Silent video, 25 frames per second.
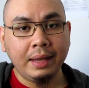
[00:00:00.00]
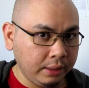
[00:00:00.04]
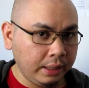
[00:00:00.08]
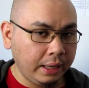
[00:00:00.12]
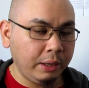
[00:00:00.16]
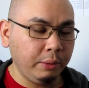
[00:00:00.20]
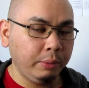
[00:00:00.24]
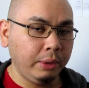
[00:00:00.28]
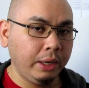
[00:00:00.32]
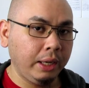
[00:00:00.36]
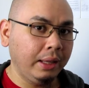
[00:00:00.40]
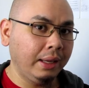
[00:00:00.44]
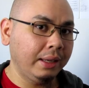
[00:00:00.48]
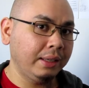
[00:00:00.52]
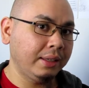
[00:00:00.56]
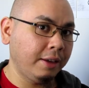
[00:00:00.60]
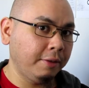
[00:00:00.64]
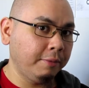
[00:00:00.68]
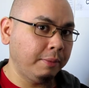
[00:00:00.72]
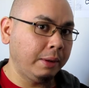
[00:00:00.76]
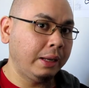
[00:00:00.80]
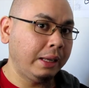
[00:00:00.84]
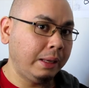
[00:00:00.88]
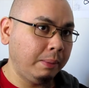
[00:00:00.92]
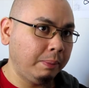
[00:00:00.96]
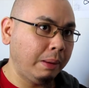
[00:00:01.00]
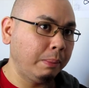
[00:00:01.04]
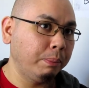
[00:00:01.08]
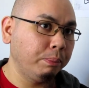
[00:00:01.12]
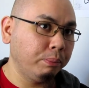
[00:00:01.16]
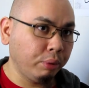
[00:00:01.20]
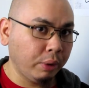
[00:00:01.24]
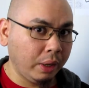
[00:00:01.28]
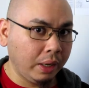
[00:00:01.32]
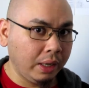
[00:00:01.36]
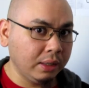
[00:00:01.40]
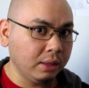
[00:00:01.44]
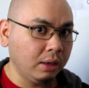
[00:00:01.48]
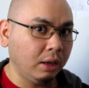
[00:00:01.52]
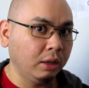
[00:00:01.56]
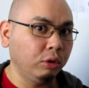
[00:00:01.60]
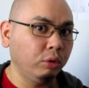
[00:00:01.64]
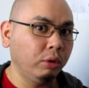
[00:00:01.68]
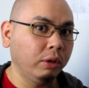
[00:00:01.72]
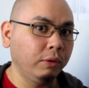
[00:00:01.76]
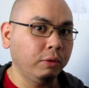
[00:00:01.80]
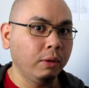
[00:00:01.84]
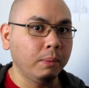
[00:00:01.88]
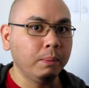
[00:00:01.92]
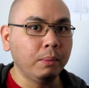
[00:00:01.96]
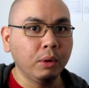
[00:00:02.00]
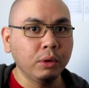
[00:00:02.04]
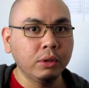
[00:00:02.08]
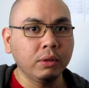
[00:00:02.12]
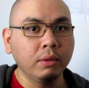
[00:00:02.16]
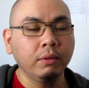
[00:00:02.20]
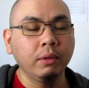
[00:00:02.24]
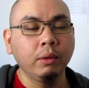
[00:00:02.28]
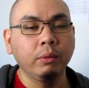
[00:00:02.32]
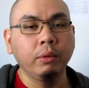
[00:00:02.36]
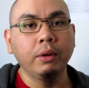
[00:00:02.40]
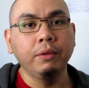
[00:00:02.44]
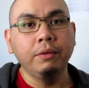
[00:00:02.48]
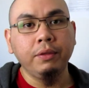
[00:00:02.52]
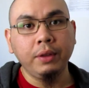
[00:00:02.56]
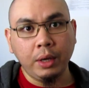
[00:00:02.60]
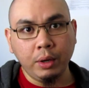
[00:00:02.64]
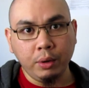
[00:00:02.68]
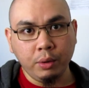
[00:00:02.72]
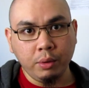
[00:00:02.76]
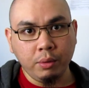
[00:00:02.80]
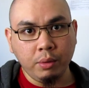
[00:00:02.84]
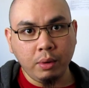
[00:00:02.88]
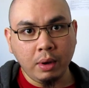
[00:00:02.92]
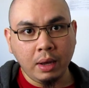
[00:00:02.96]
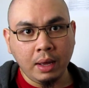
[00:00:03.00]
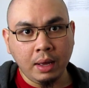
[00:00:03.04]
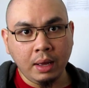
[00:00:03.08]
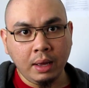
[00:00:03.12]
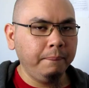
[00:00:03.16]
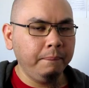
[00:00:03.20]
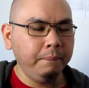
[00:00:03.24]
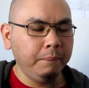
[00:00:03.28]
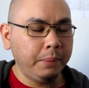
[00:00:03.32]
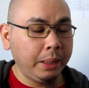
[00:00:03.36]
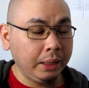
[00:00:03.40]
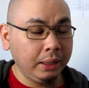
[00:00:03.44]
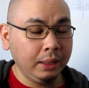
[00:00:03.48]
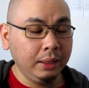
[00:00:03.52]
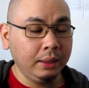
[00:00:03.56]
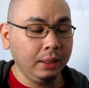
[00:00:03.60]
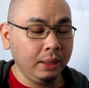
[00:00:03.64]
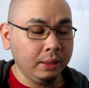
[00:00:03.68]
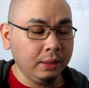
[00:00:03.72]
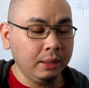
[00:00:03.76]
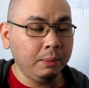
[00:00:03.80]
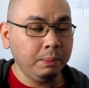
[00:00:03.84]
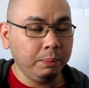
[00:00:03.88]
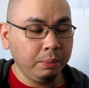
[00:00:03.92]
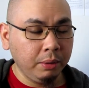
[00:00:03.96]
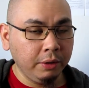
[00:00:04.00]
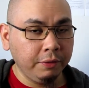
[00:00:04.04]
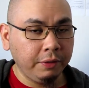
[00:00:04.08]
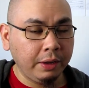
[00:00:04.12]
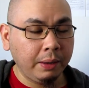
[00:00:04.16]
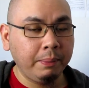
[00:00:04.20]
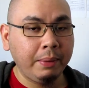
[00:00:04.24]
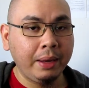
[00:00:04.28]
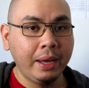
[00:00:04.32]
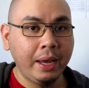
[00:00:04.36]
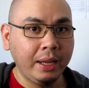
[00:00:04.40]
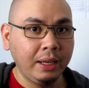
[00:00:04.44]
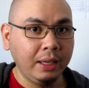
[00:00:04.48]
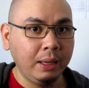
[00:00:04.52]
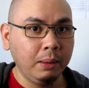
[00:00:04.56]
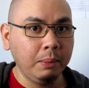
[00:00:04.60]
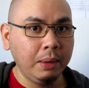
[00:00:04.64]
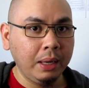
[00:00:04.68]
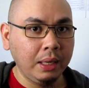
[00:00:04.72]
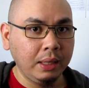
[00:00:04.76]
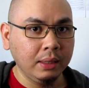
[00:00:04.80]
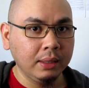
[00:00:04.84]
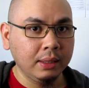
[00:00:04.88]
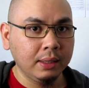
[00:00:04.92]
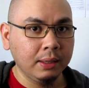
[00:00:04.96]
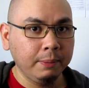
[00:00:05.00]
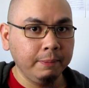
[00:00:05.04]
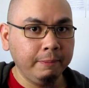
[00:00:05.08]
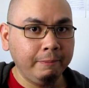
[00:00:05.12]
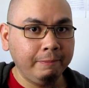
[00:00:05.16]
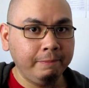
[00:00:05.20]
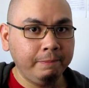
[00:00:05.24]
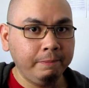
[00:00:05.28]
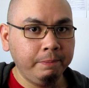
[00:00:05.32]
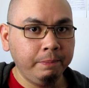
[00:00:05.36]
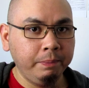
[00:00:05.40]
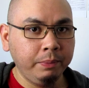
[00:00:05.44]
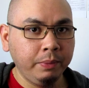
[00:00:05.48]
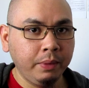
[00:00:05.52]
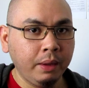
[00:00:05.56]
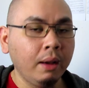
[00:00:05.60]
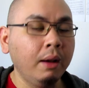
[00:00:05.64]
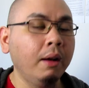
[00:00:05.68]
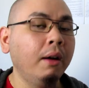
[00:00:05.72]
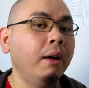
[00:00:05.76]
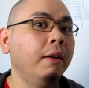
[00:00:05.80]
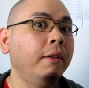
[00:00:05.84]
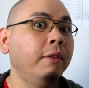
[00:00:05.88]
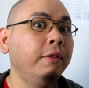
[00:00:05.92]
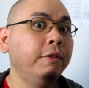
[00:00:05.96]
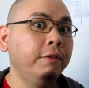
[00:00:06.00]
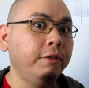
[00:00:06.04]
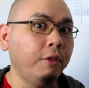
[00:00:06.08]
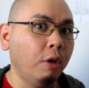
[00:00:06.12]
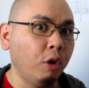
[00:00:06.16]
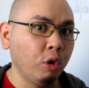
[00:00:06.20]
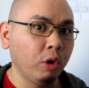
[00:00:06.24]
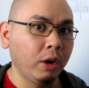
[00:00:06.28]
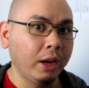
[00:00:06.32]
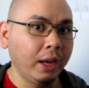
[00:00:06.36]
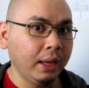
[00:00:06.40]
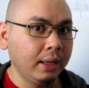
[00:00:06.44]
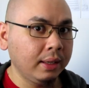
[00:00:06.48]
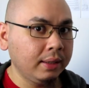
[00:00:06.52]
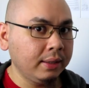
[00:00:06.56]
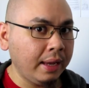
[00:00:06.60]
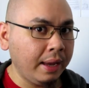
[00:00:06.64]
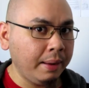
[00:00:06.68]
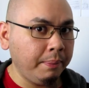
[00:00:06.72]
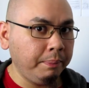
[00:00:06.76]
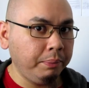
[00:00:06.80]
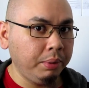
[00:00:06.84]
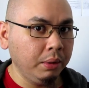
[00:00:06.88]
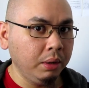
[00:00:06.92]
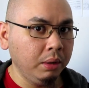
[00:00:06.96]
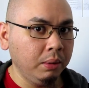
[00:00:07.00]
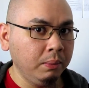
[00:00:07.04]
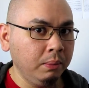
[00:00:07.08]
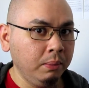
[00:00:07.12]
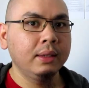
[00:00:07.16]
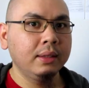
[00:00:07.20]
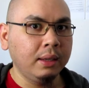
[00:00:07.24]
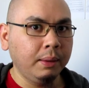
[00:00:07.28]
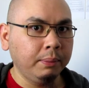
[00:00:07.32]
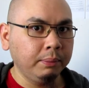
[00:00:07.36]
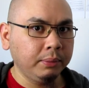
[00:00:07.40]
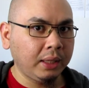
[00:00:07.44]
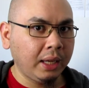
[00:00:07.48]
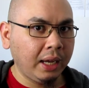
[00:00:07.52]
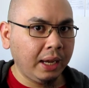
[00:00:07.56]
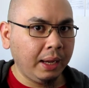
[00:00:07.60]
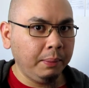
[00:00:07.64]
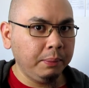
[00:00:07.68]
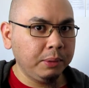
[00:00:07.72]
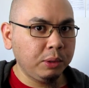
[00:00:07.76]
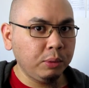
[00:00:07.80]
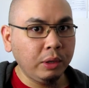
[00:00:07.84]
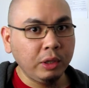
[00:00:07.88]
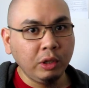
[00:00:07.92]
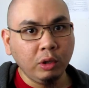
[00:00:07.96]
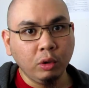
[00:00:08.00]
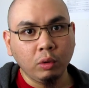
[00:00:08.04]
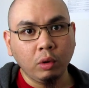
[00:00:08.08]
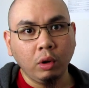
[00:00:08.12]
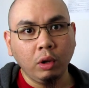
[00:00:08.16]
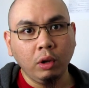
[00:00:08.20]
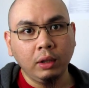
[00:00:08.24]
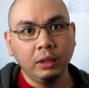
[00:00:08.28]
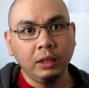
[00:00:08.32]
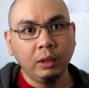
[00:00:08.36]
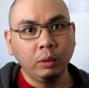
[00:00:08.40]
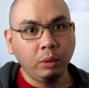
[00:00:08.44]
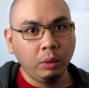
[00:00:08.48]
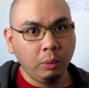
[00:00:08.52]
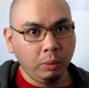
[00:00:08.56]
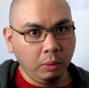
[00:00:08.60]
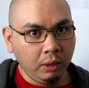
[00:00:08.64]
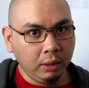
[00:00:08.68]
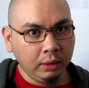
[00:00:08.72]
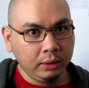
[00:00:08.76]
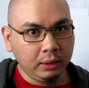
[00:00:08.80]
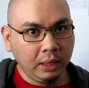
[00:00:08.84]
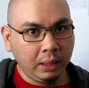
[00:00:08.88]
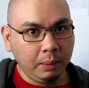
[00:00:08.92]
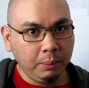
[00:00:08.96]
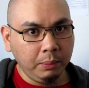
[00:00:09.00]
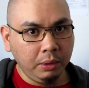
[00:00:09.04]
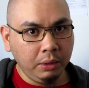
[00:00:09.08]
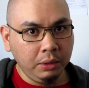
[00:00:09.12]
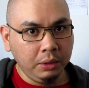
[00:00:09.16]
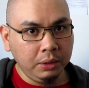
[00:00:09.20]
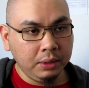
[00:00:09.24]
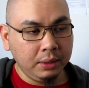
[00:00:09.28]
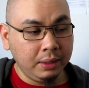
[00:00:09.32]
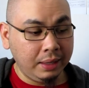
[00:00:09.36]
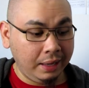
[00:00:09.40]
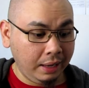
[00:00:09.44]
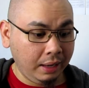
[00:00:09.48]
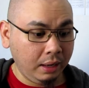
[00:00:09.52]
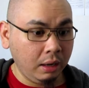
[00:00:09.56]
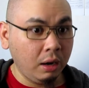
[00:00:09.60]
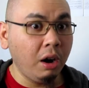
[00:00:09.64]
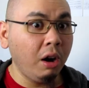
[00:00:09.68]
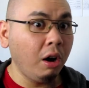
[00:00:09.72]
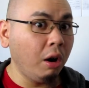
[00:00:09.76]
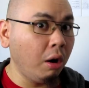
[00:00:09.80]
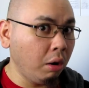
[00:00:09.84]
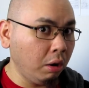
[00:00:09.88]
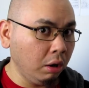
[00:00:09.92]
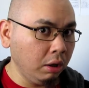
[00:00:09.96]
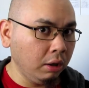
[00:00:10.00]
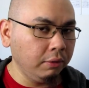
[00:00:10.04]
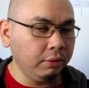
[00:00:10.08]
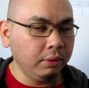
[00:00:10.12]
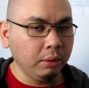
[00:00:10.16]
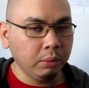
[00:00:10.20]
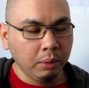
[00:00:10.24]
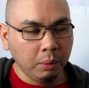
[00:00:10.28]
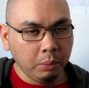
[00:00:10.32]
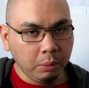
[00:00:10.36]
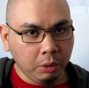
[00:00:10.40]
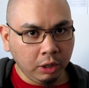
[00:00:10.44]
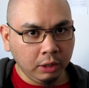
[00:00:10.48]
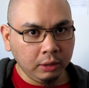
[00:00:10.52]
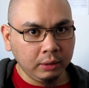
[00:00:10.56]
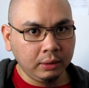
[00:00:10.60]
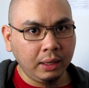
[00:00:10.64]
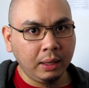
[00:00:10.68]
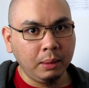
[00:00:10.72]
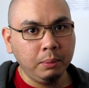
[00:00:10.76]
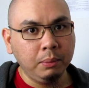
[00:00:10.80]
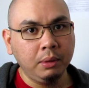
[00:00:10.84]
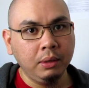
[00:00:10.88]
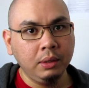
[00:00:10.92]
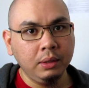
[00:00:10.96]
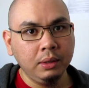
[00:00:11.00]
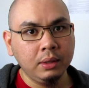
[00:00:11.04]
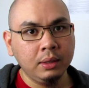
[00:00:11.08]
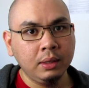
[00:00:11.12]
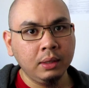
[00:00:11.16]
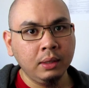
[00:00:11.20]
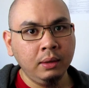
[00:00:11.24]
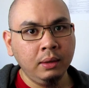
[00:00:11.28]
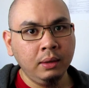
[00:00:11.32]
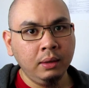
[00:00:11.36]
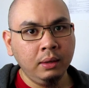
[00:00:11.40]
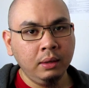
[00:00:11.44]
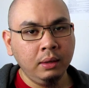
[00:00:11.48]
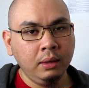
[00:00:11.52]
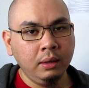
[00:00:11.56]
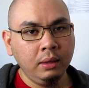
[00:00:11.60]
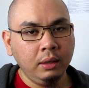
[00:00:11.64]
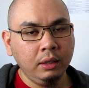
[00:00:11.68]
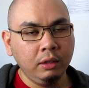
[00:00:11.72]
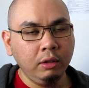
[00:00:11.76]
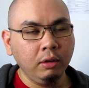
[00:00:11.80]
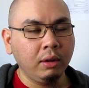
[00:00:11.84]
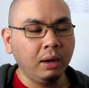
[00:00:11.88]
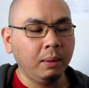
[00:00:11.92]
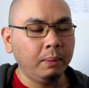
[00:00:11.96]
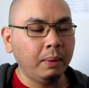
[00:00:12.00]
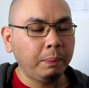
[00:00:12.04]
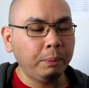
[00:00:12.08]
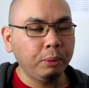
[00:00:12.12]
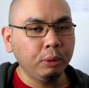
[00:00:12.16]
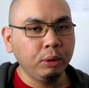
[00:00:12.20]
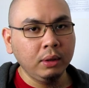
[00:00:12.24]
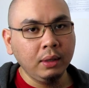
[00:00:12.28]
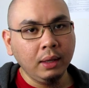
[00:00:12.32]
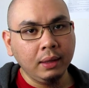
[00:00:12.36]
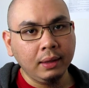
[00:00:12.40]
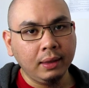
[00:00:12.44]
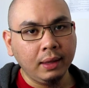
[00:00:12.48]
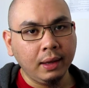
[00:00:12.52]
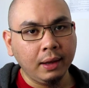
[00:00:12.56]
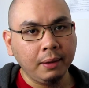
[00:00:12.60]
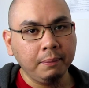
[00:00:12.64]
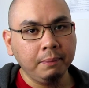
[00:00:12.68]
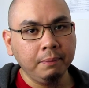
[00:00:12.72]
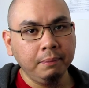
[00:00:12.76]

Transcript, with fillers: I realize I've been heaping praise onto it for most of the review, but it isn't perfect by any means. For example, sometimes when you roll on the reward tables, like all of the reward tables, you come up with nothing.